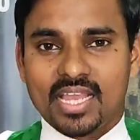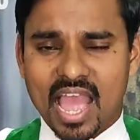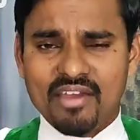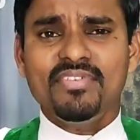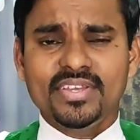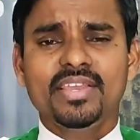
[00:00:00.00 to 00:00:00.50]

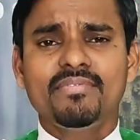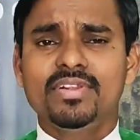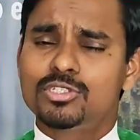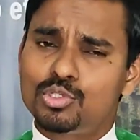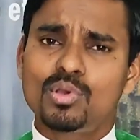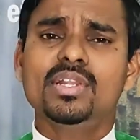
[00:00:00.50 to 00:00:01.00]
everything
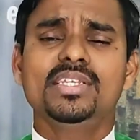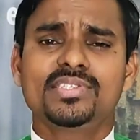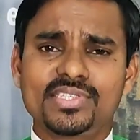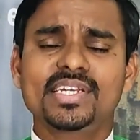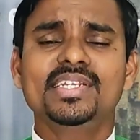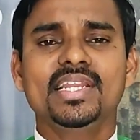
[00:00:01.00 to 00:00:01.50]
will surely
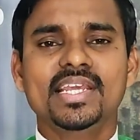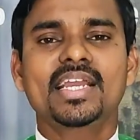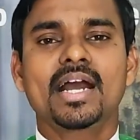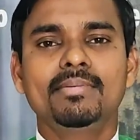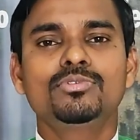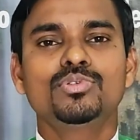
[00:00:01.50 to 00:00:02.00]
suddenly
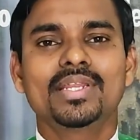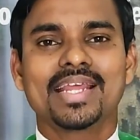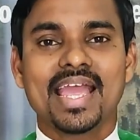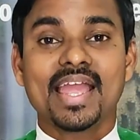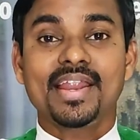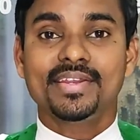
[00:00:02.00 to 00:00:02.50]
come to an
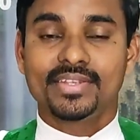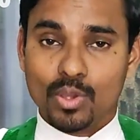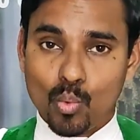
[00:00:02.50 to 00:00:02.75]
end.